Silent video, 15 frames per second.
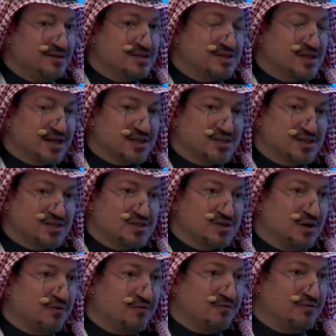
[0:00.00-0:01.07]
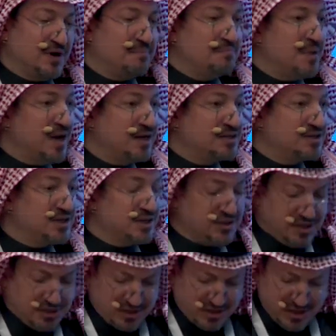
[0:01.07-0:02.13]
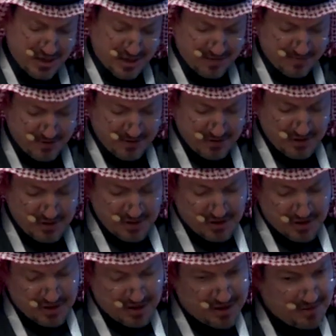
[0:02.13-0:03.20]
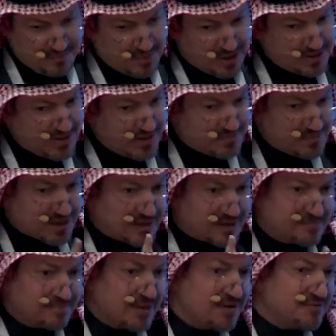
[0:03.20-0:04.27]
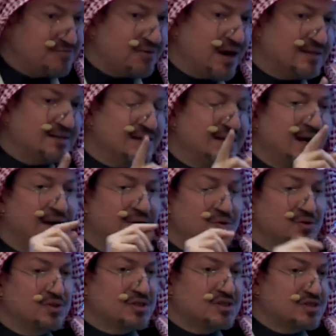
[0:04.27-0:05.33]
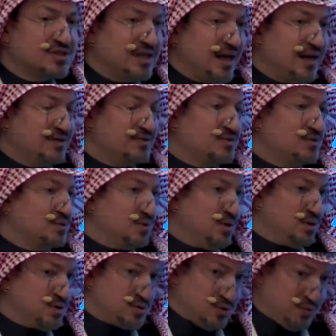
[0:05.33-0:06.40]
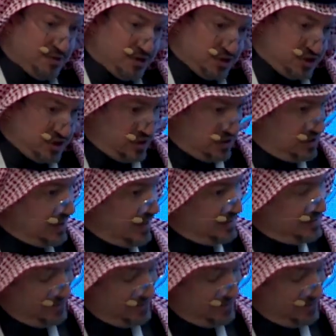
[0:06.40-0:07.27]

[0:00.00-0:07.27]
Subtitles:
success of managing this pandemic. Finally, I would just like to also mention that